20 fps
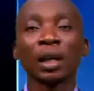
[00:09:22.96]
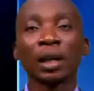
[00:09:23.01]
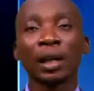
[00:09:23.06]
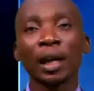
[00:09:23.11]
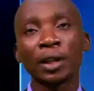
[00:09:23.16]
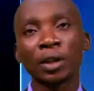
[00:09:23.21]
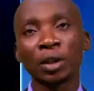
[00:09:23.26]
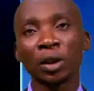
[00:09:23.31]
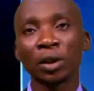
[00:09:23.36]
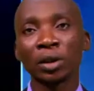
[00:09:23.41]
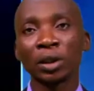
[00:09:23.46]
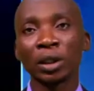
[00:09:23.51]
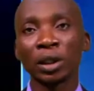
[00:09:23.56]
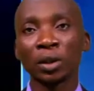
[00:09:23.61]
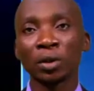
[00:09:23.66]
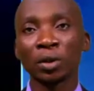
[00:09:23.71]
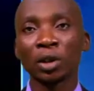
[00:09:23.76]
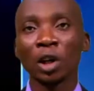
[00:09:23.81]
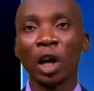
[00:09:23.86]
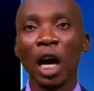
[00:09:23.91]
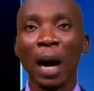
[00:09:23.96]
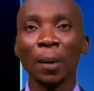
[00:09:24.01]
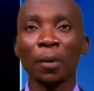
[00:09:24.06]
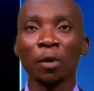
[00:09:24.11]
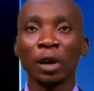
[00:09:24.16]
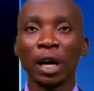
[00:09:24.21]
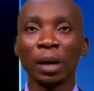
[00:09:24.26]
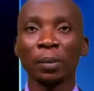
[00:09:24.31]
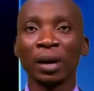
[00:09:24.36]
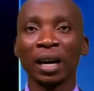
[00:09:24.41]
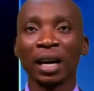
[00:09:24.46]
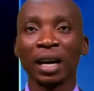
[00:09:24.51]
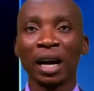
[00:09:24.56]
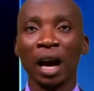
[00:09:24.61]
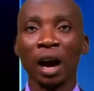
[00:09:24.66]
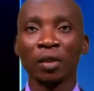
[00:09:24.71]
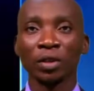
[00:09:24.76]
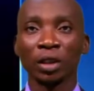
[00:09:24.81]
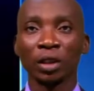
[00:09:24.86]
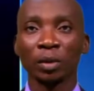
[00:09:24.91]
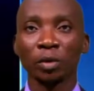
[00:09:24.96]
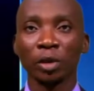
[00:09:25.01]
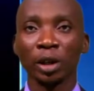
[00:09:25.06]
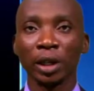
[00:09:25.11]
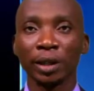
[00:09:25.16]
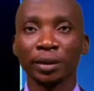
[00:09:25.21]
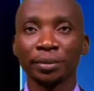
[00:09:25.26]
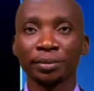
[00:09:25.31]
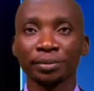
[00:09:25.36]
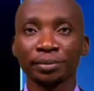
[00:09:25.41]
That's all on the news. I'll be right back after the break.